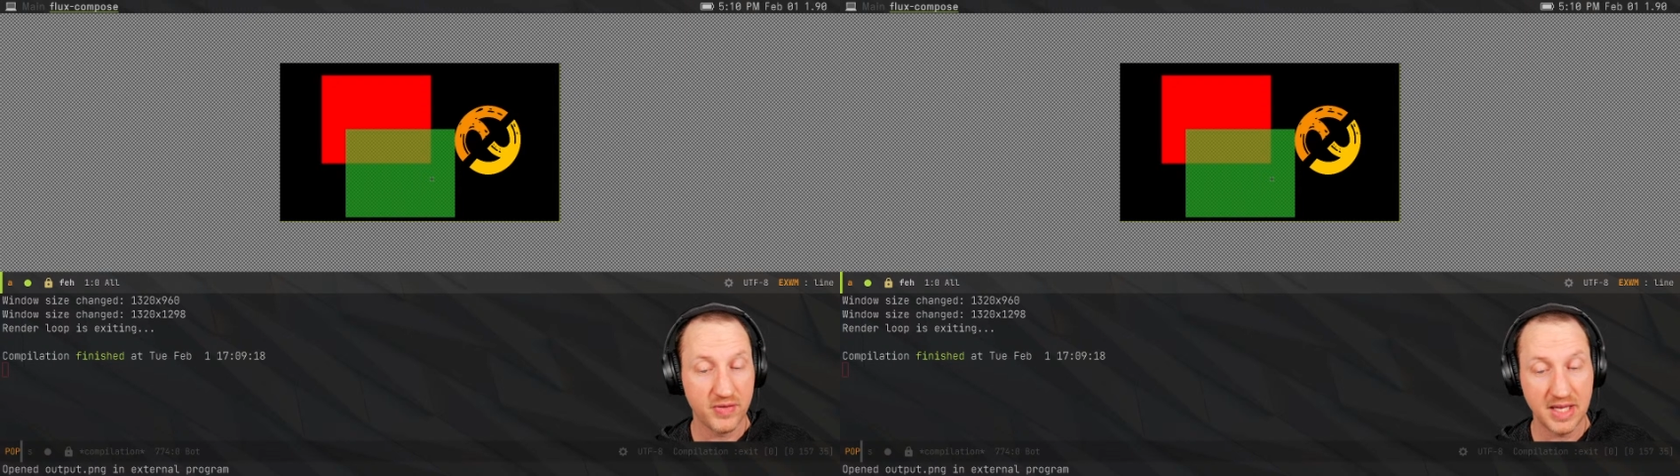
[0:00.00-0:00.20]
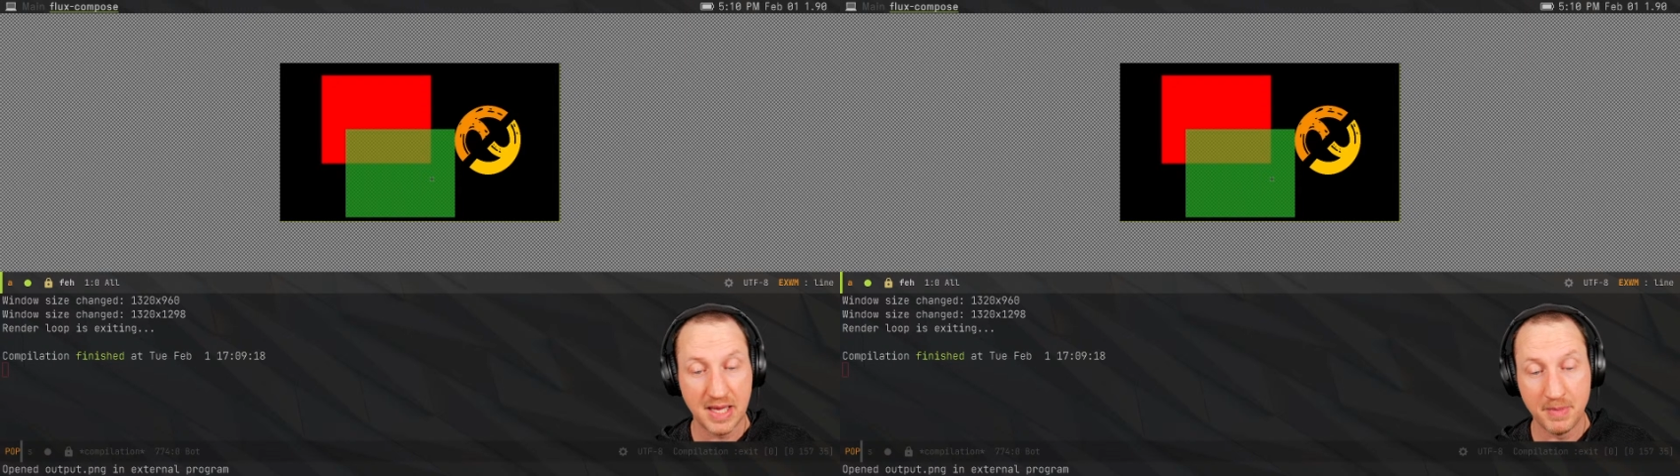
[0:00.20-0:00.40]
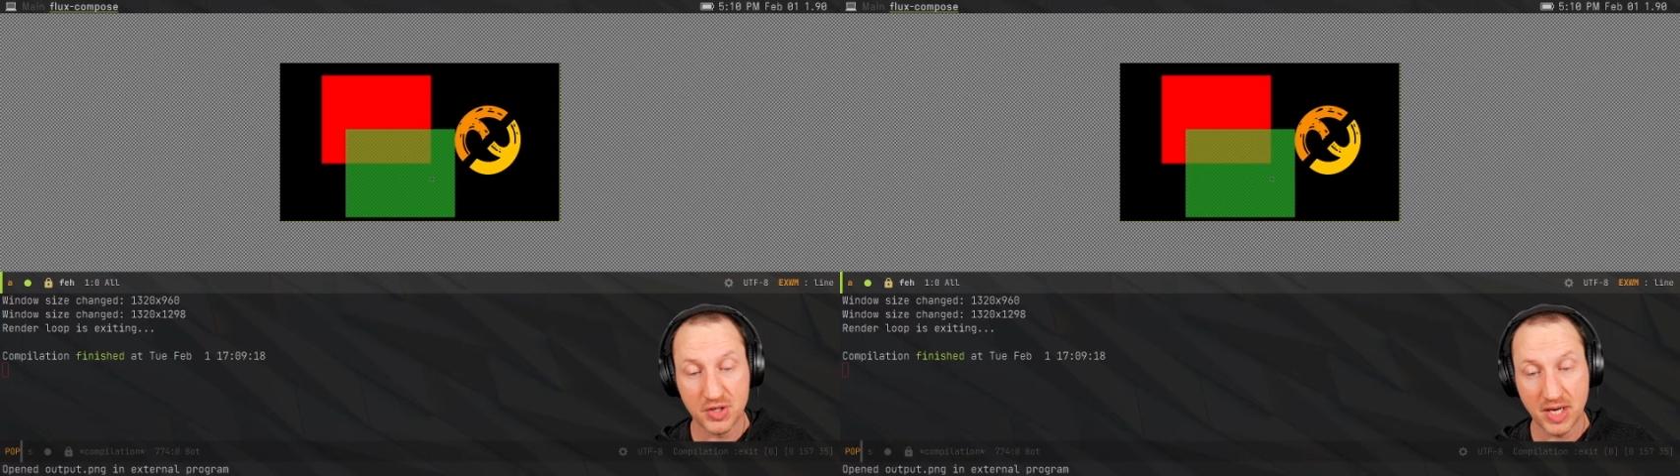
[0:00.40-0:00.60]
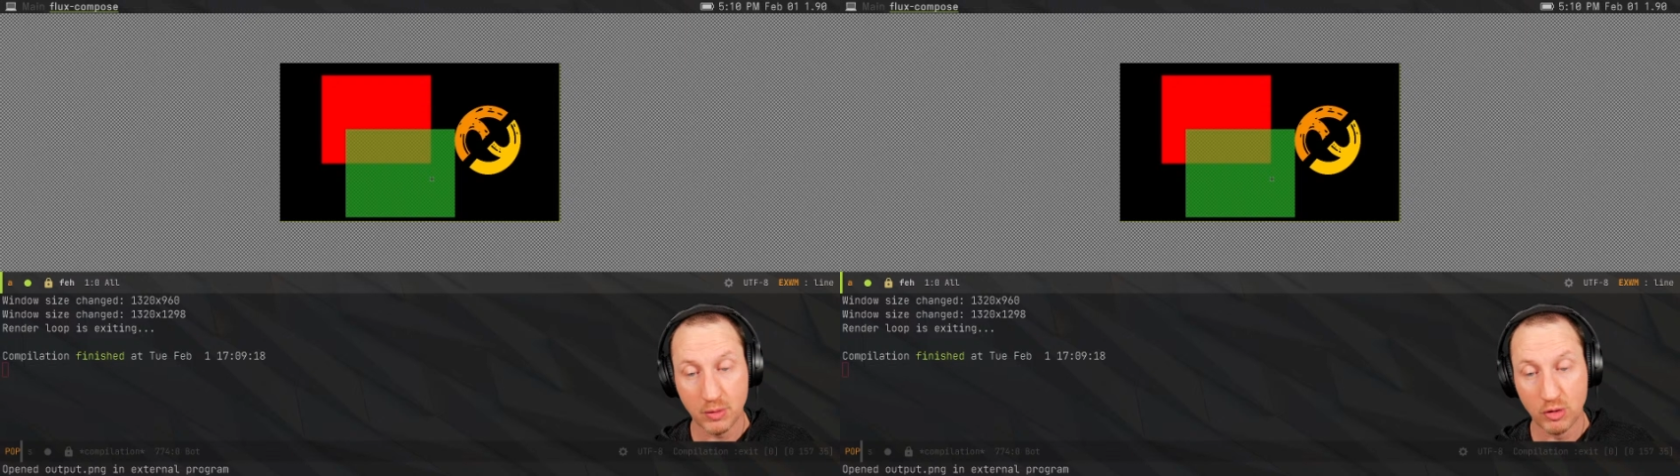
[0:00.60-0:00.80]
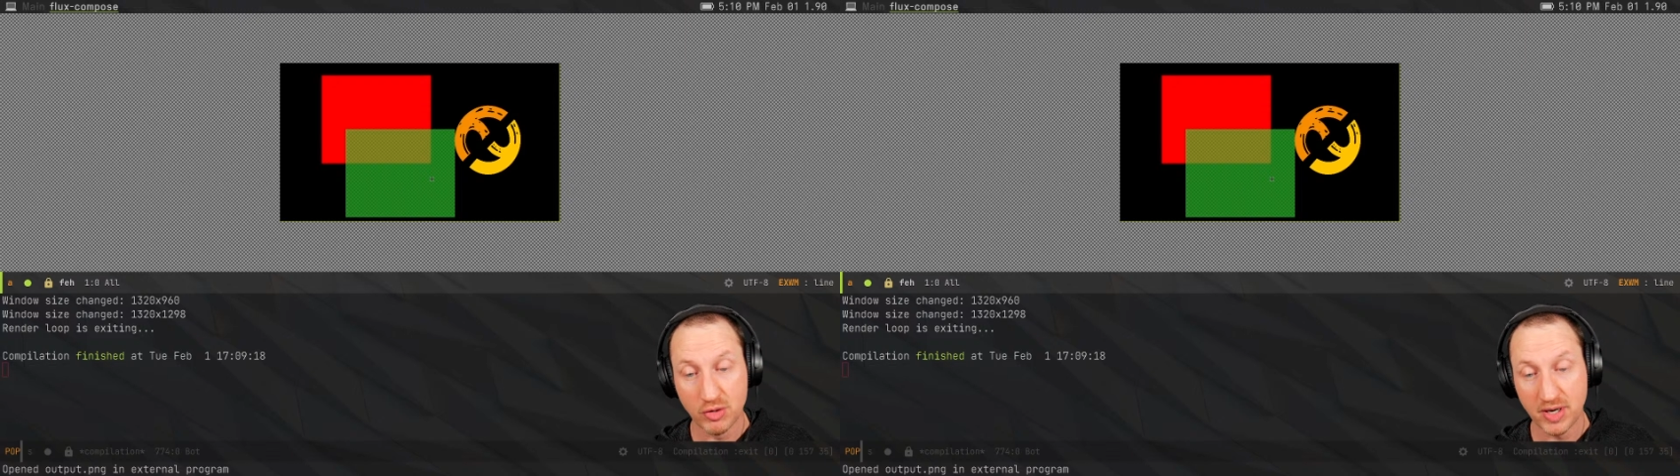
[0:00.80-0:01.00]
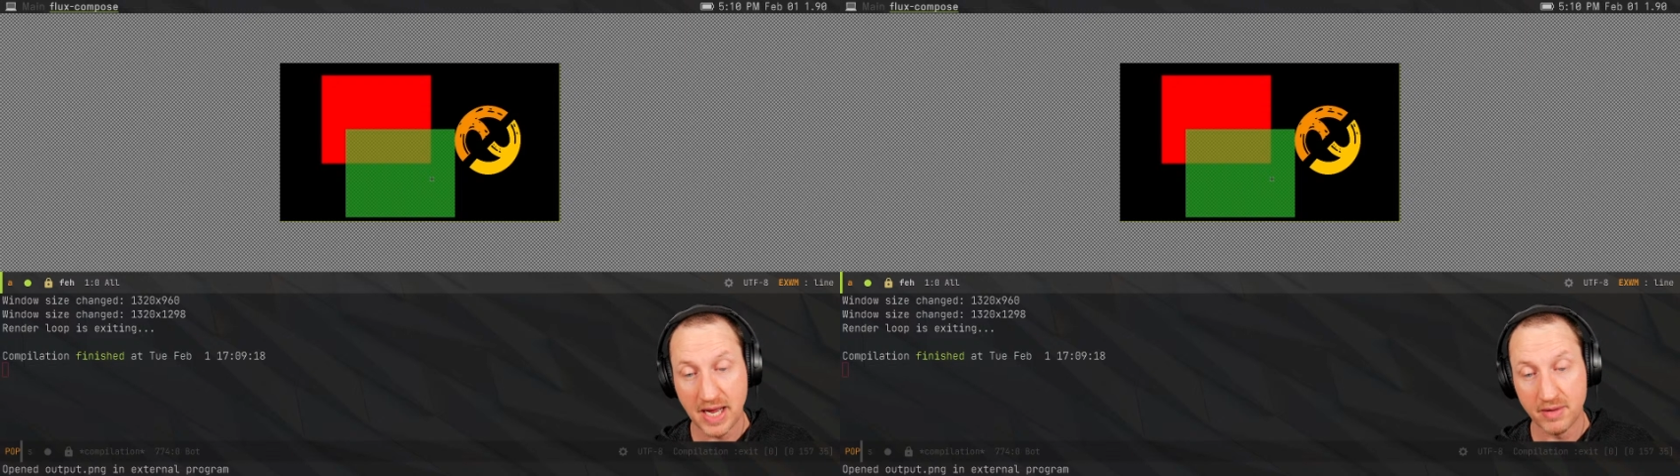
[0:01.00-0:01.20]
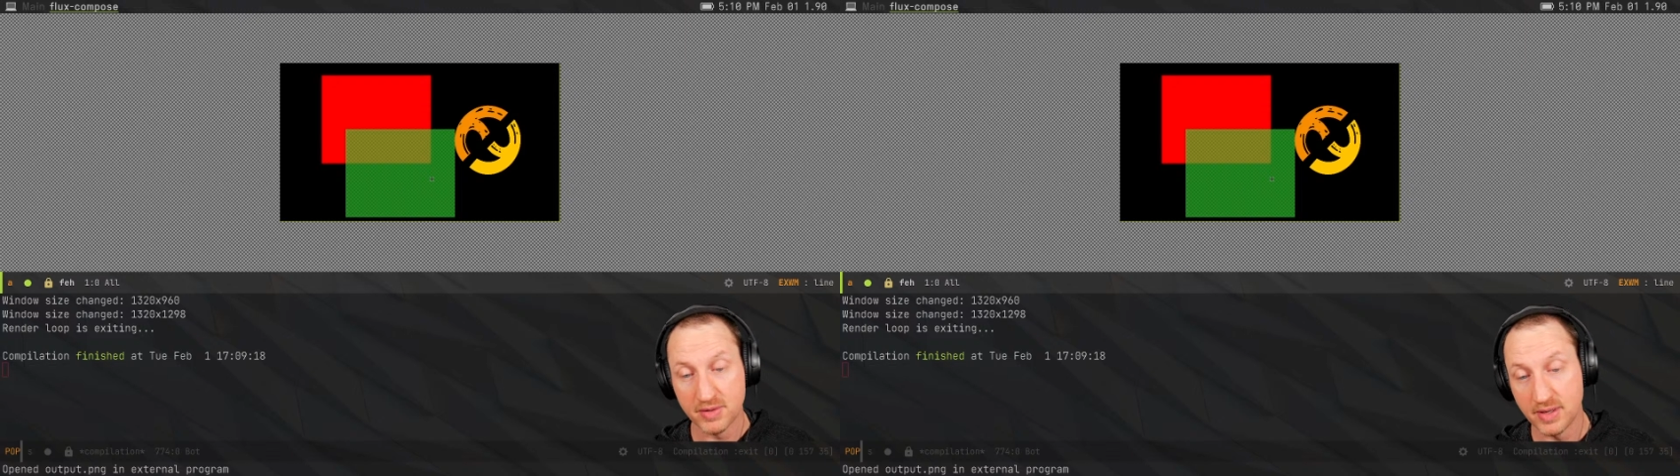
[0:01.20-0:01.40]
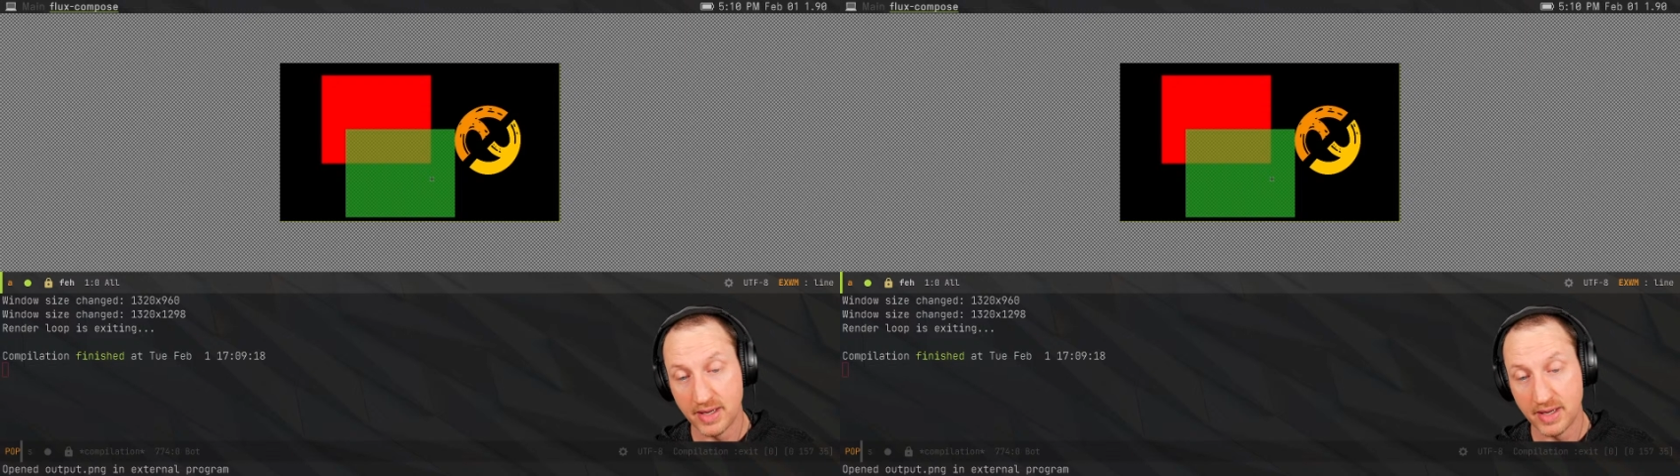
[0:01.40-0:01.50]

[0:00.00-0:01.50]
the image data rendering out